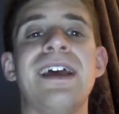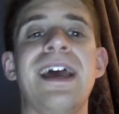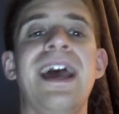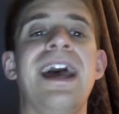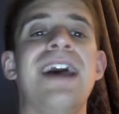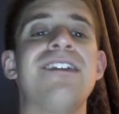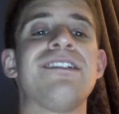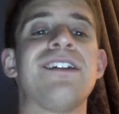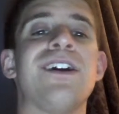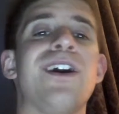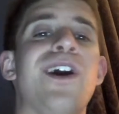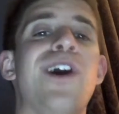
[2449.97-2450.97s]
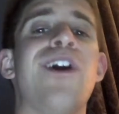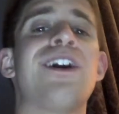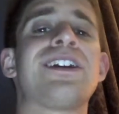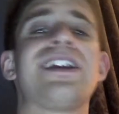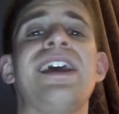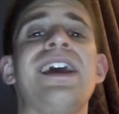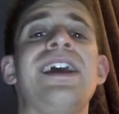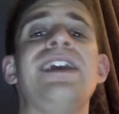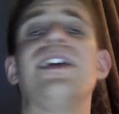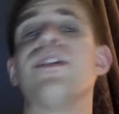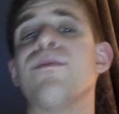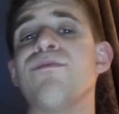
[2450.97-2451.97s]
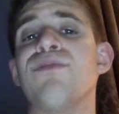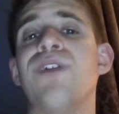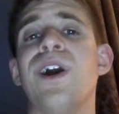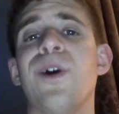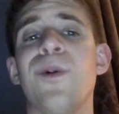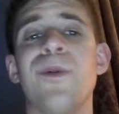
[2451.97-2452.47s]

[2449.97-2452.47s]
as RK Bro.